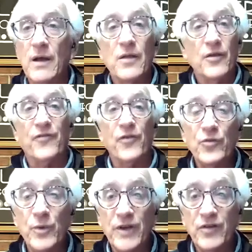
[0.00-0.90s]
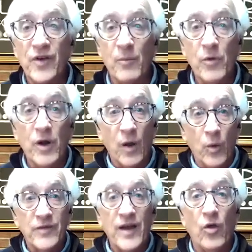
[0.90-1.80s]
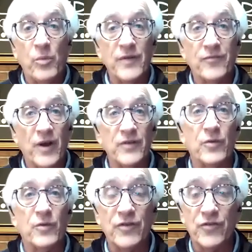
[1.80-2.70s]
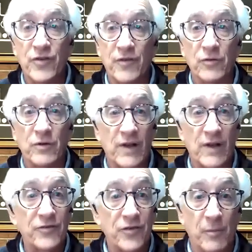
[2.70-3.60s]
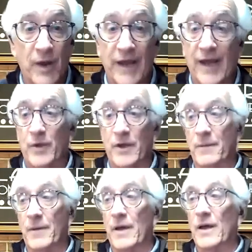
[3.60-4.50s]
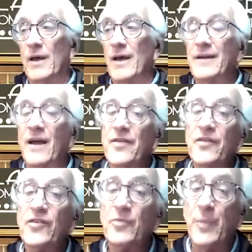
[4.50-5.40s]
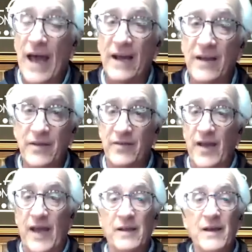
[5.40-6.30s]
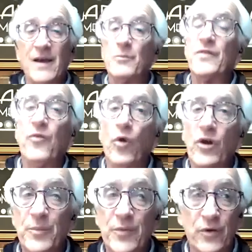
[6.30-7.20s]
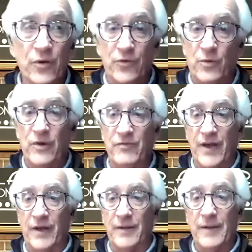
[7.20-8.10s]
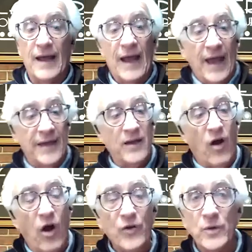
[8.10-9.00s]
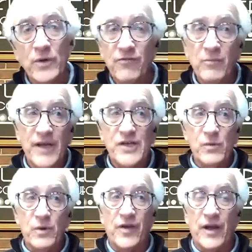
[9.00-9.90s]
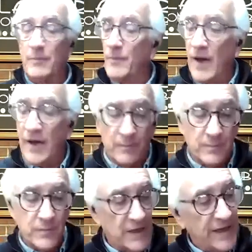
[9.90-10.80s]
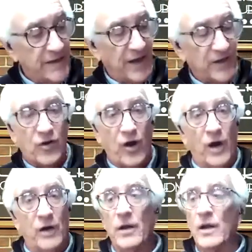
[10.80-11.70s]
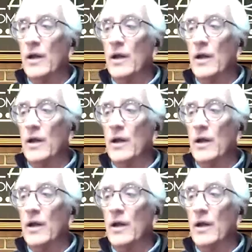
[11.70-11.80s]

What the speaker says: The first week of summer, I went down with my friends to register for classes at Miami. Now, this is back in the day before computers were invented. And all your information was on an index card